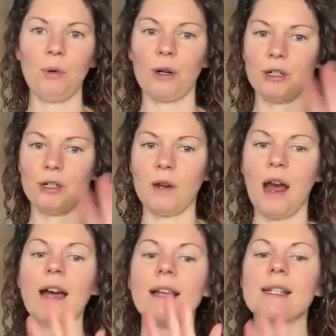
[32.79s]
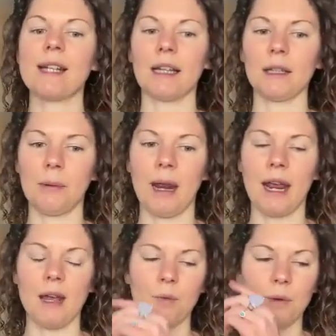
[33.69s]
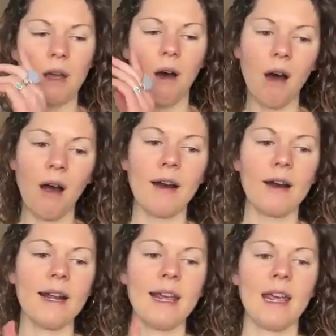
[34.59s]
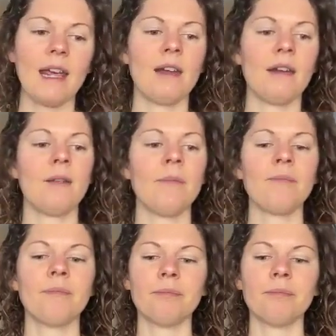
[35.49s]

or do not celebrate, we are in